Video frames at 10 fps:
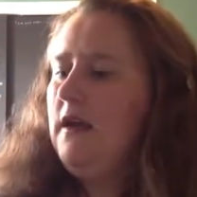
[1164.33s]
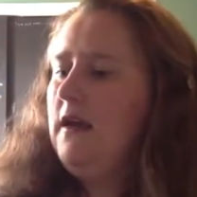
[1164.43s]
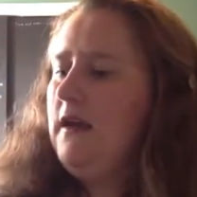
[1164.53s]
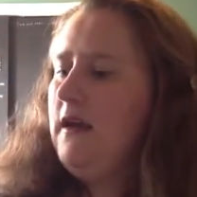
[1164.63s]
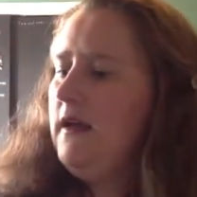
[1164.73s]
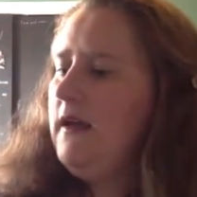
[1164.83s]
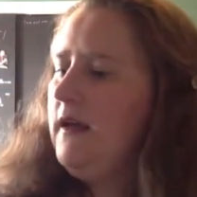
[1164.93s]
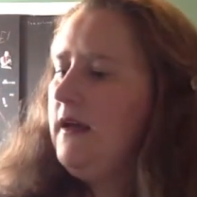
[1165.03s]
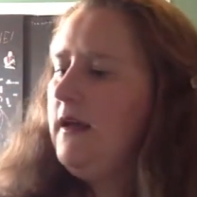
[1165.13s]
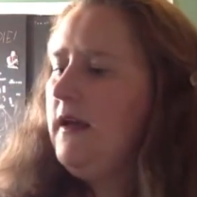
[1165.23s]

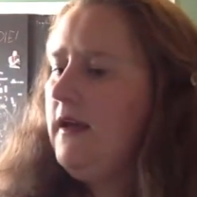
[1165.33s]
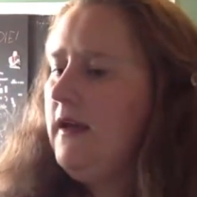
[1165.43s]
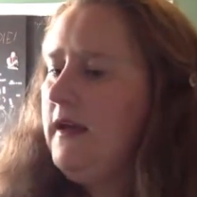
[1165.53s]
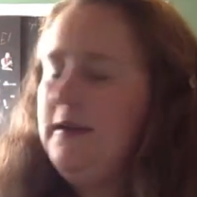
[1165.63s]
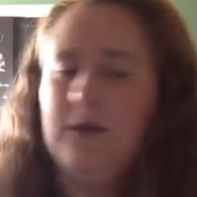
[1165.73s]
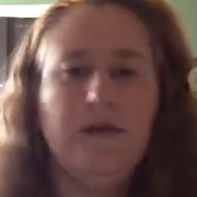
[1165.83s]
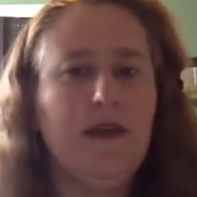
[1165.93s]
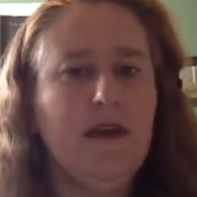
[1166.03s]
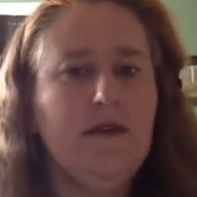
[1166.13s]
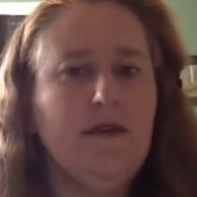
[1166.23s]
I don't
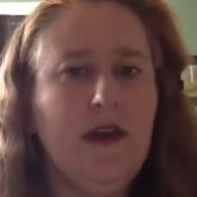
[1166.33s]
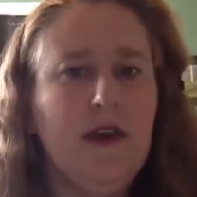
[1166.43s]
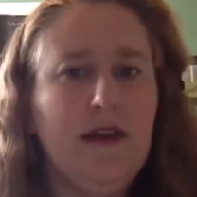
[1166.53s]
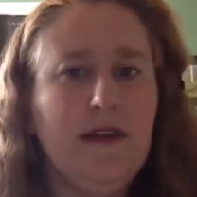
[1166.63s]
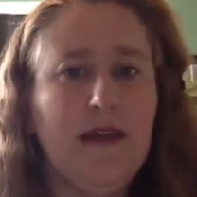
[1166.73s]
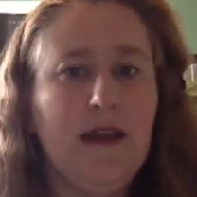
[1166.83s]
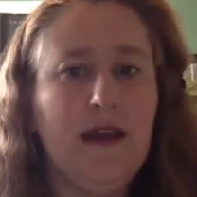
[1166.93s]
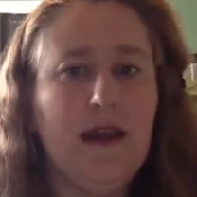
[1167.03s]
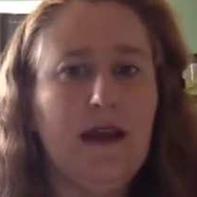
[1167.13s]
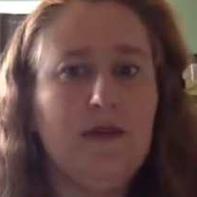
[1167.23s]
think I've forgotten anything,
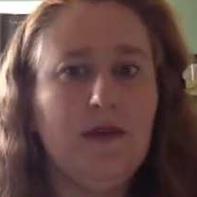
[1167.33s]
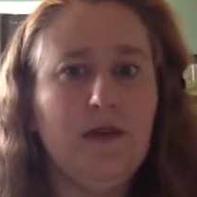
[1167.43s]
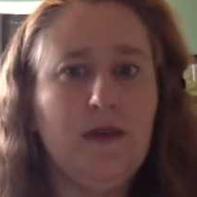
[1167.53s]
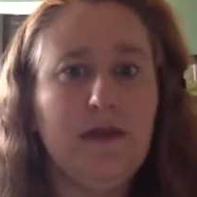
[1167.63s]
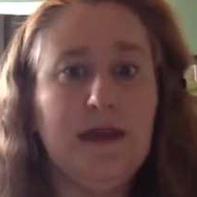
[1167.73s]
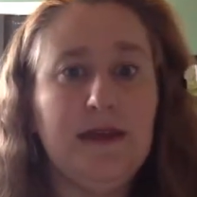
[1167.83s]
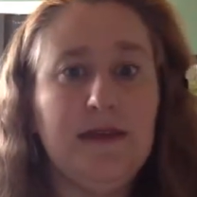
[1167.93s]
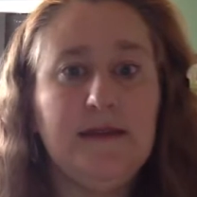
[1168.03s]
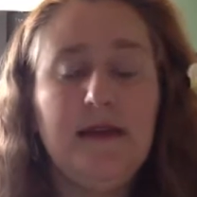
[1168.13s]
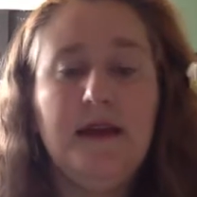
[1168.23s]
and I have to go get my
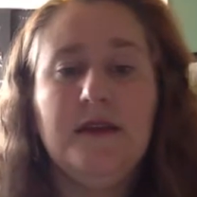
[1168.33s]
kids.